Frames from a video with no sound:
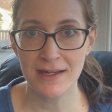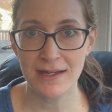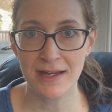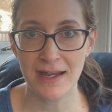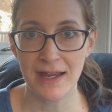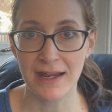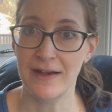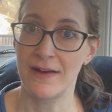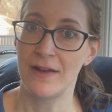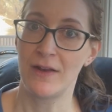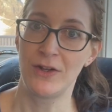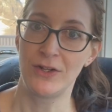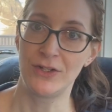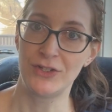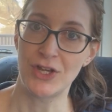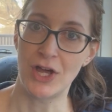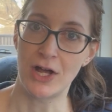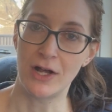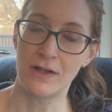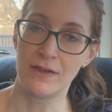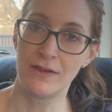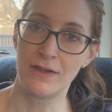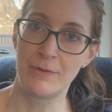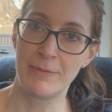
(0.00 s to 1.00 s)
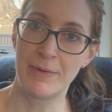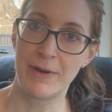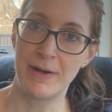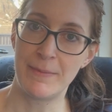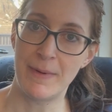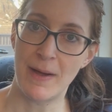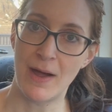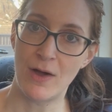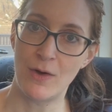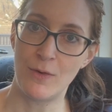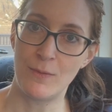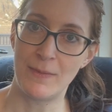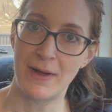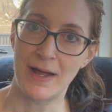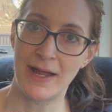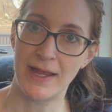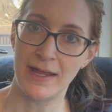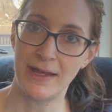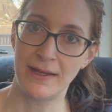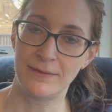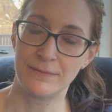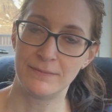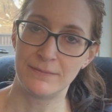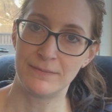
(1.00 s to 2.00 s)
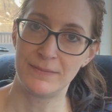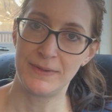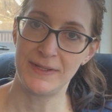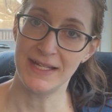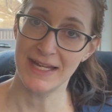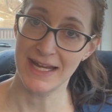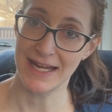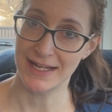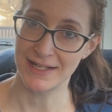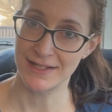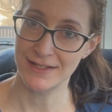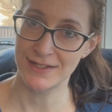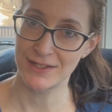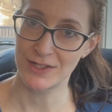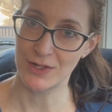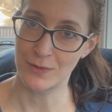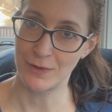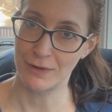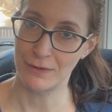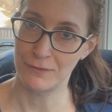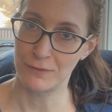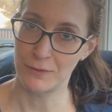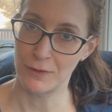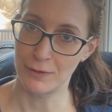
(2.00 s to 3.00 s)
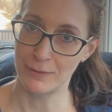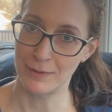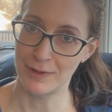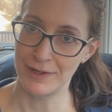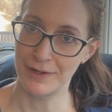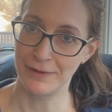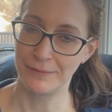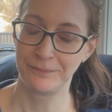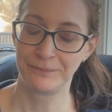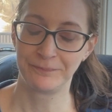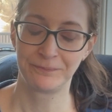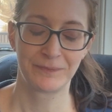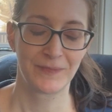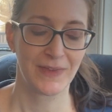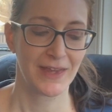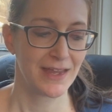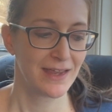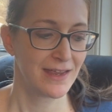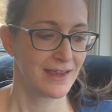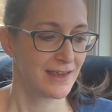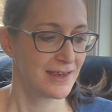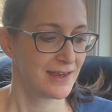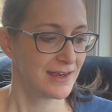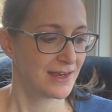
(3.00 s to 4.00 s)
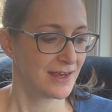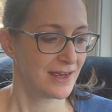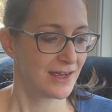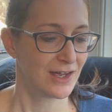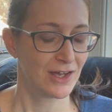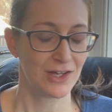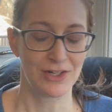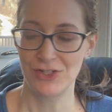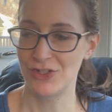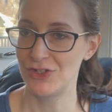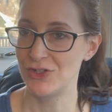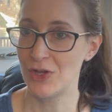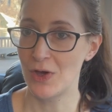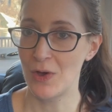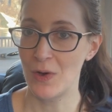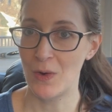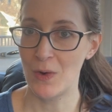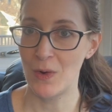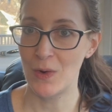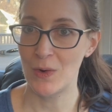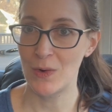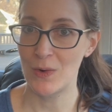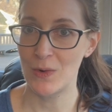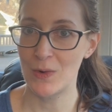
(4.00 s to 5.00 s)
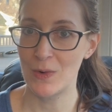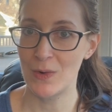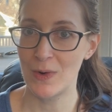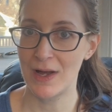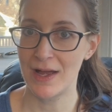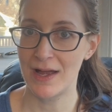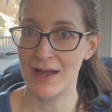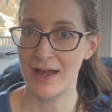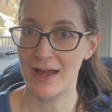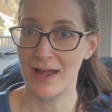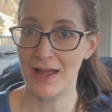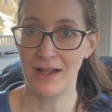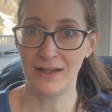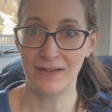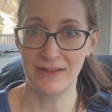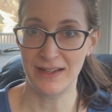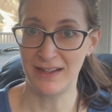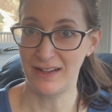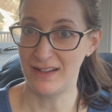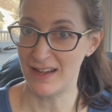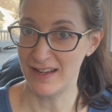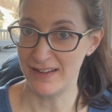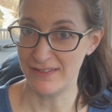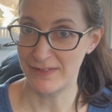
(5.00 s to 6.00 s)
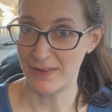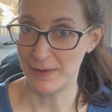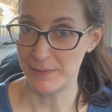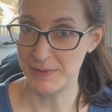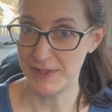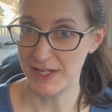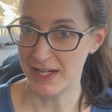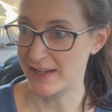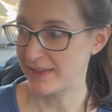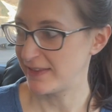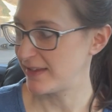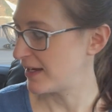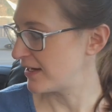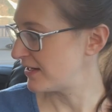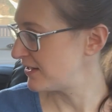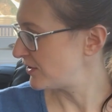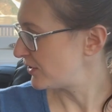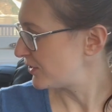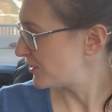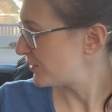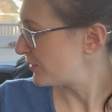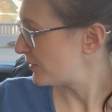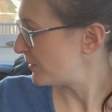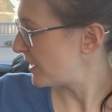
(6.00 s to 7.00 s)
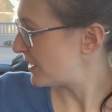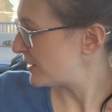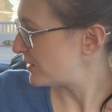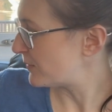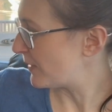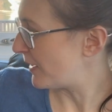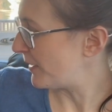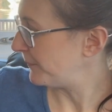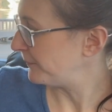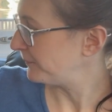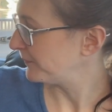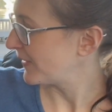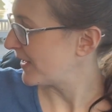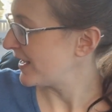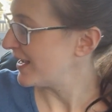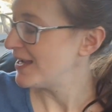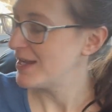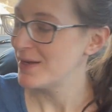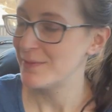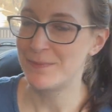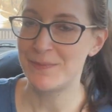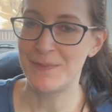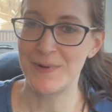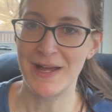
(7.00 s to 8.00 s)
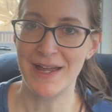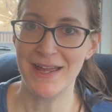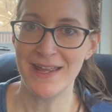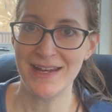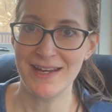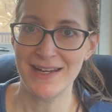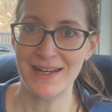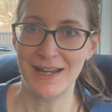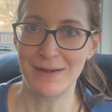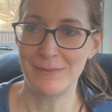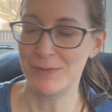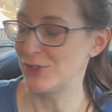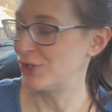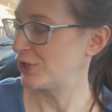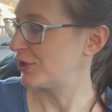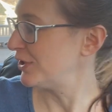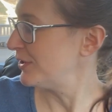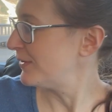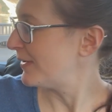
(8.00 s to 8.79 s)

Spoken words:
and then I'll talk a little bit about my plans going forward. So a little life update at the end as well. But I'm sure you